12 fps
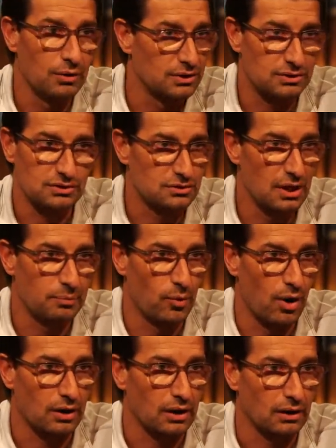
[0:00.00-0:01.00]
is
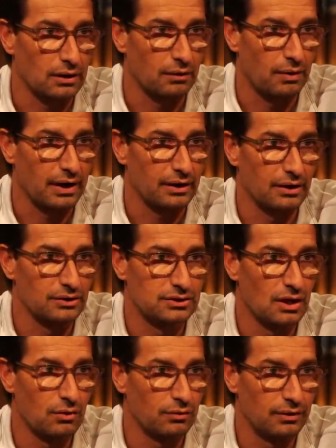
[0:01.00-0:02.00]
sleepwalking, right? right? And
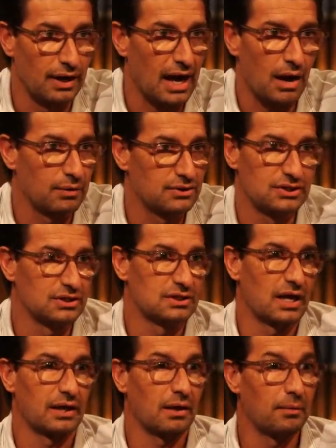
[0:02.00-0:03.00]
so now it's just
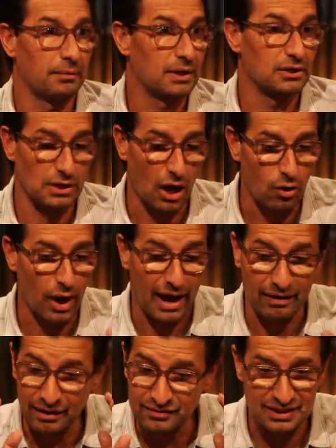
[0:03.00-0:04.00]
like because oh,
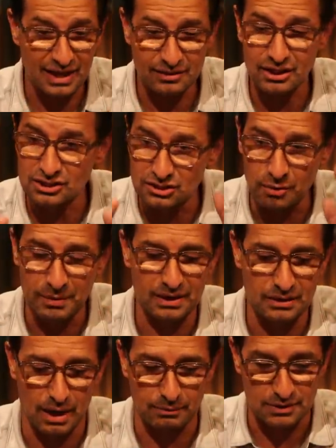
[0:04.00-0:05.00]
and I've said this so many
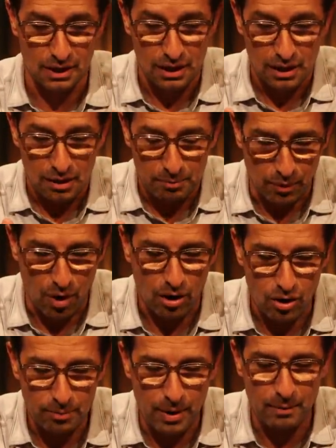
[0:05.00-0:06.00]
times. Barack
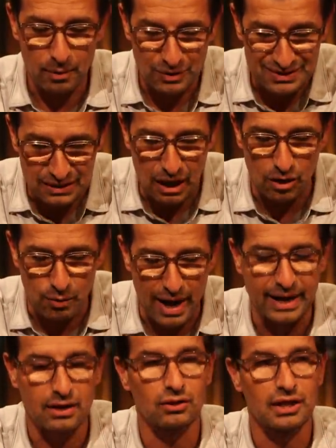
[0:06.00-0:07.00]
Obama was not
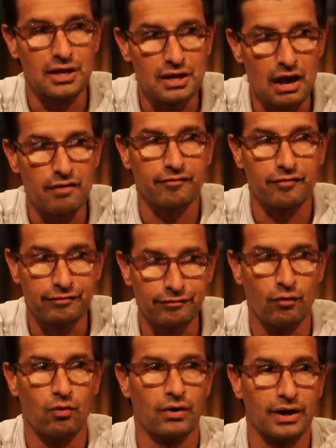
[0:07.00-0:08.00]
radical enough
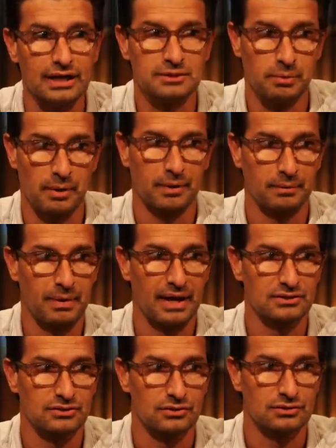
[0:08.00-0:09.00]
for his puppet
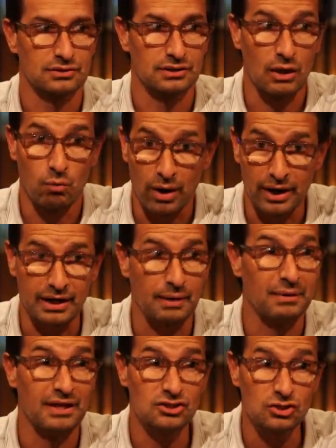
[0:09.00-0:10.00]
masters. They wanted him,
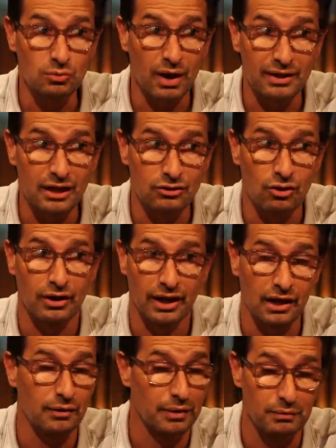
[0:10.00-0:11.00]
and this is why they thought
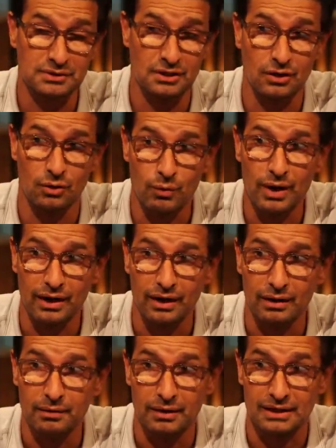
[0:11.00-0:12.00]
Hillary was going to win,
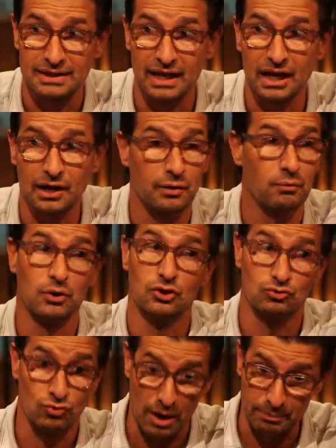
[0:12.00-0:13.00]
because Hillary would
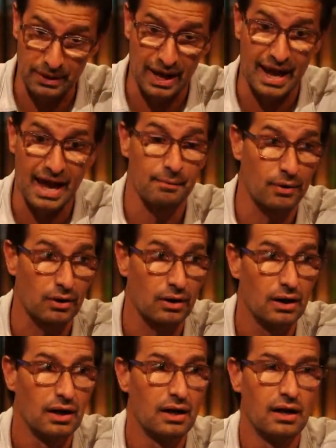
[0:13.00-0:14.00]
drop the hammer,
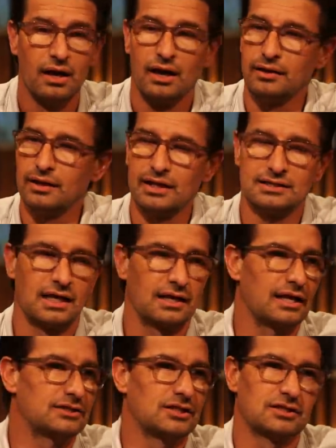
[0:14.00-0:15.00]
and then they said,
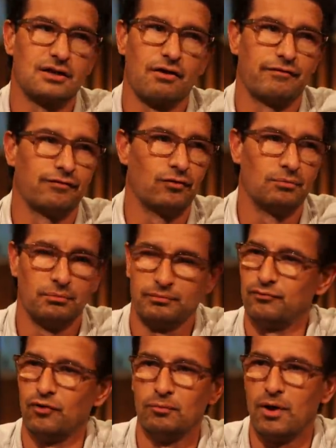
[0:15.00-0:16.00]
let's just go full
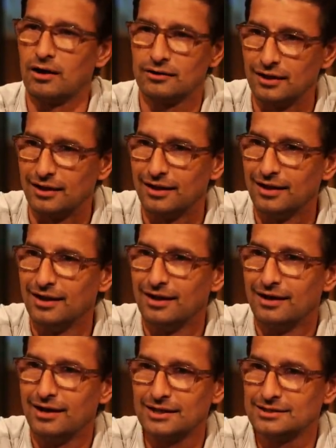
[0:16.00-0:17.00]
full Monty.
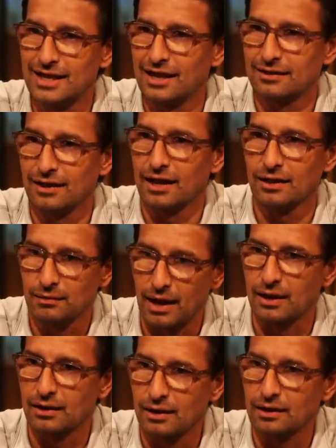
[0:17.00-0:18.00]
Let's get a,
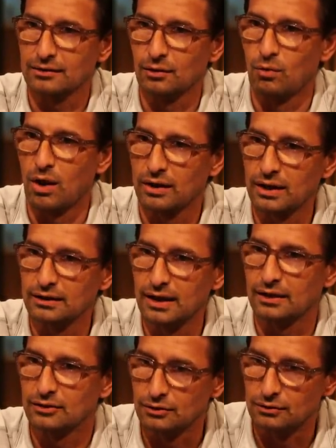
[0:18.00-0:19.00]
a the Walking
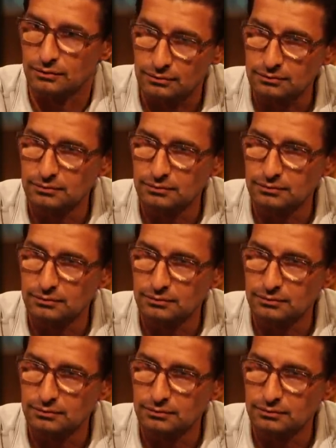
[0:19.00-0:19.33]
Dead to.